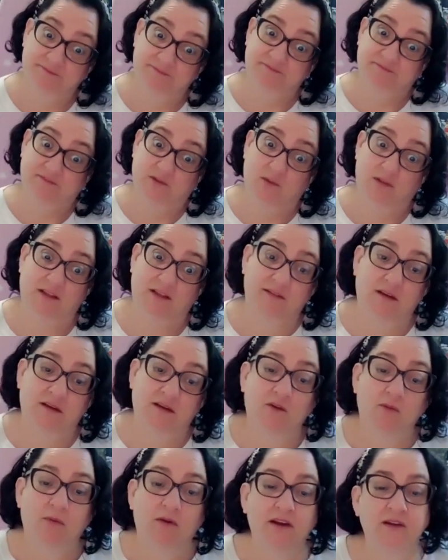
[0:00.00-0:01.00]
Well, that's how
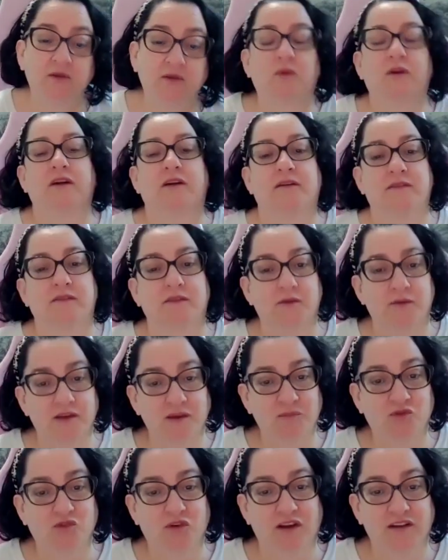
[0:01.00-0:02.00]
your brain works. You
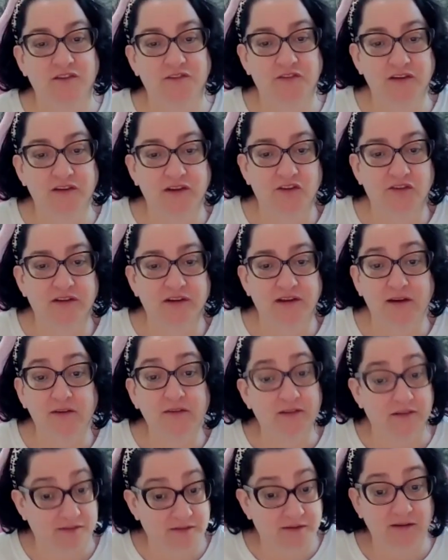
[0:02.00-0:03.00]
keep trying to figure it out.
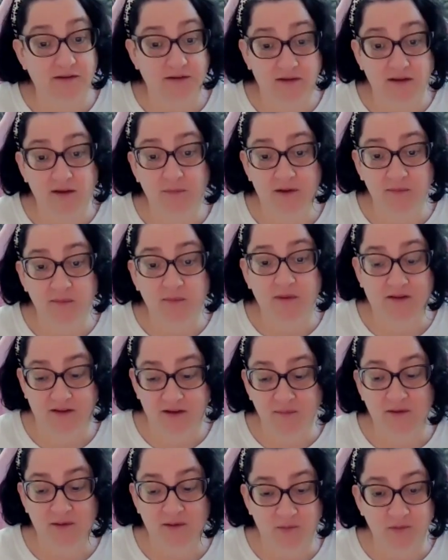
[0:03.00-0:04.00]
It's going to
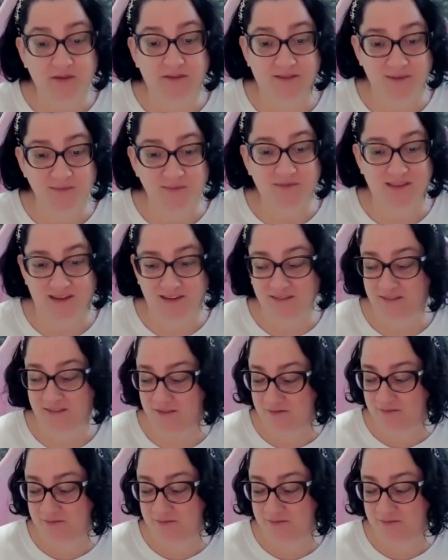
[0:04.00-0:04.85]
come up with something.